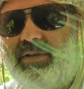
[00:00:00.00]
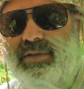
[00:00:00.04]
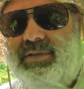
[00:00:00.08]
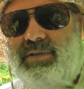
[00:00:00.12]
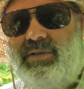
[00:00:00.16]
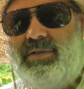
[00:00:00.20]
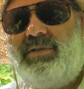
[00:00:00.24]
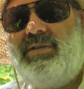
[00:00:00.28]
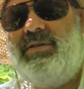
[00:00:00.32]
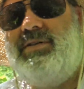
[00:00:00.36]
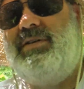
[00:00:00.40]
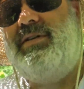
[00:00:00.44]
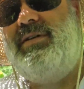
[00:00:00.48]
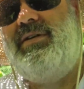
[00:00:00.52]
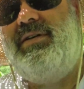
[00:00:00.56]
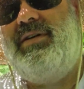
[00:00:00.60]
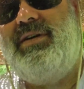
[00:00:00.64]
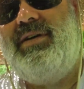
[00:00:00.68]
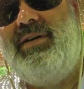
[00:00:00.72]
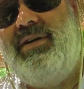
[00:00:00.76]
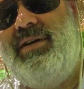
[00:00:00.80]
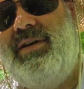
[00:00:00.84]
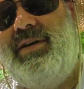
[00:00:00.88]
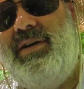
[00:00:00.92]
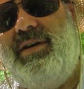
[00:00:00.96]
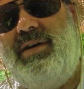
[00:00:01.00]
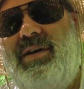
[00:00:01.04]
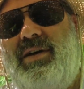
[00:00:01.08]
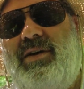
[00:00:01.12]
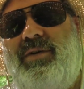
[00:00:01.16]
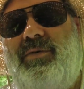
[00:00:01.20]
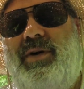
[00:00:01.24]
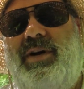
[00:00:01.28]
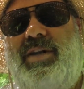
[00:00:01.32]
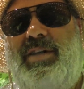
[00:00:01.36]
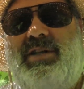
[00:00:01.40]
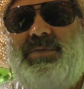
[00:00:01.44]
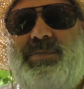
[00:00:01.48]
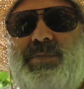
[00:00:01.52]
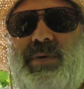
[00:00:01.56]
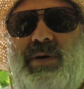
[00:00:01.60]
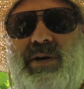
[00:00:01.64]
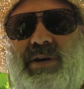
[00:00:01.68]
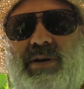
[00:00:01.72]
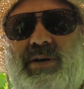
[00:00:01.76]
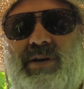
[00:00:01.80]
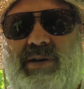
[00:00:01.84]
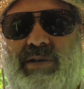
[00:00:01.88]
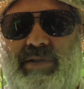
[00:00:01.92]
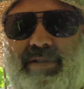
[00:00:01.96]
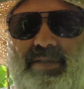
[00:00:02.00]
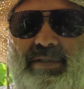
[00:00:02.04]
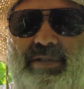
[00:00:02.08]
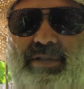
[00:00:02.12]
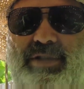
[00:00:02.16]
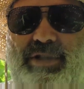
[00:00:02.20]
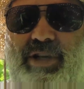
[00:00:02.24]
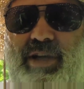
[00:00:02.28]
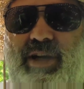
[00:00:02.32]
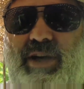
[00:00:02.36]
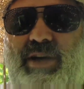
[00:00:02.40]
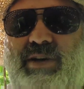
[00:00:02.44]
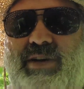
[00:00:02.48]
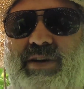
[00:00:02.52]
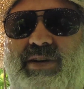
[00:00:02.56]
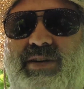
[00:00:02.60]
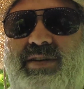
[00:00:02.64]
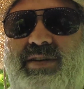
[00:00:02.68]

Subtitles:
these white asparagus in the shade